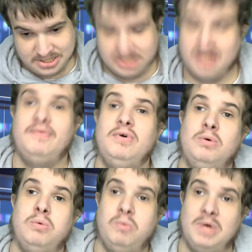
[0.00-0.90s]

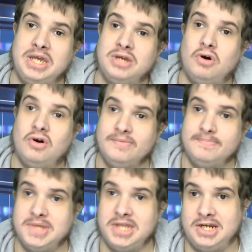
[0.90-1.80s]
Another week
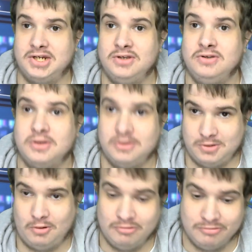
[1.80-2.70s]
of predictions
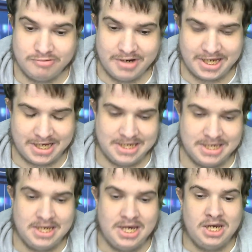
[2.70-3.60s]
already.
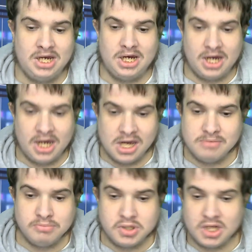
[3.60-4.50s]

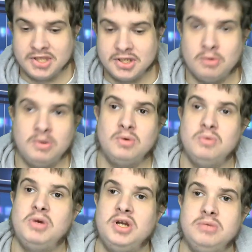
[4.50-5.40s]
Um, just a quick
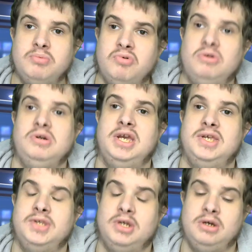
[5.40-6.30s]
reminder before I get
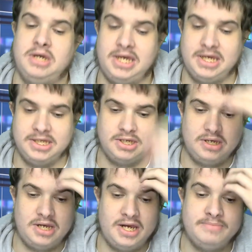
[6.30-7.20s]
started,
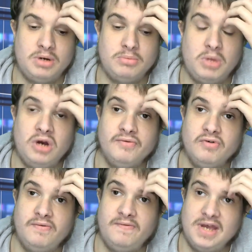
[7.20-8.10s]
um, I'm
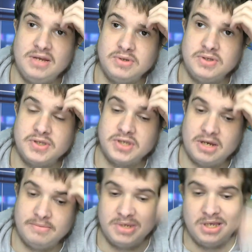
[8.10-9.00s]
after a thousand
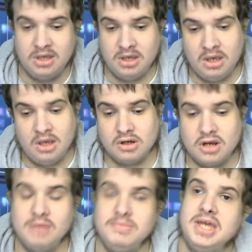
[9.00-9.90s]
subs
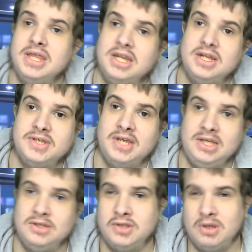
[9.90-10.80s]
come the end of the
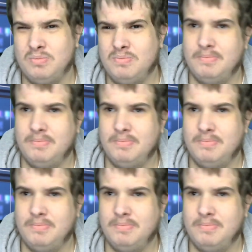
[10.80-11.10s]
season, so